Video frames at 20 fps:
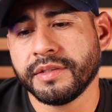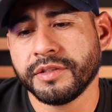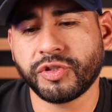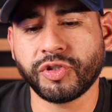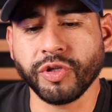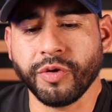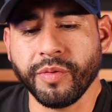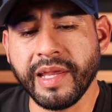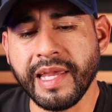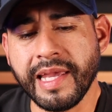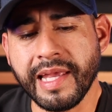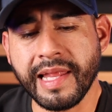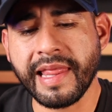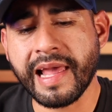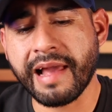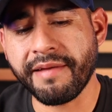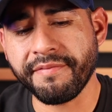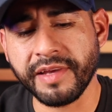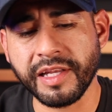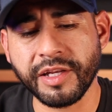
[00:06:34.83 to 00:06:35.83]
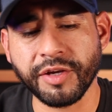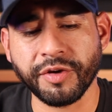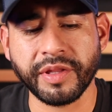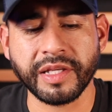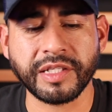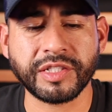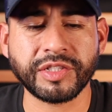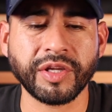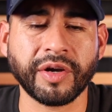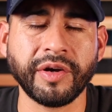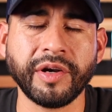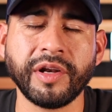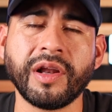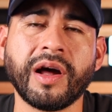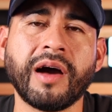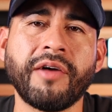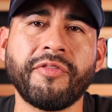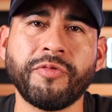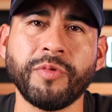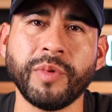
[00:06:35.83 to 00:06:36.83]
So in that video, they started
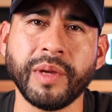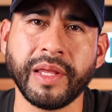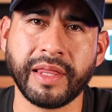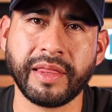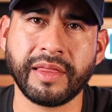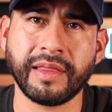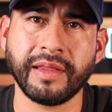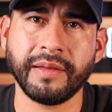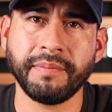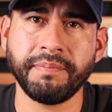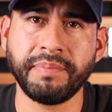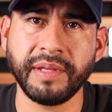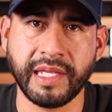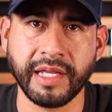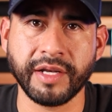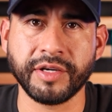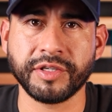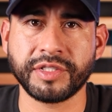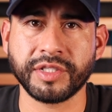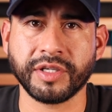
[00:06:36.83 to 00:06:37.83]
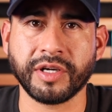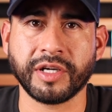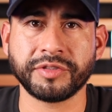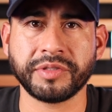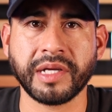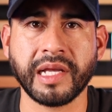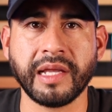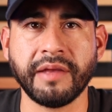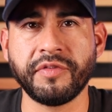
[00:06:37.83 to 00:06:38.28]
off with beginner cigars, right?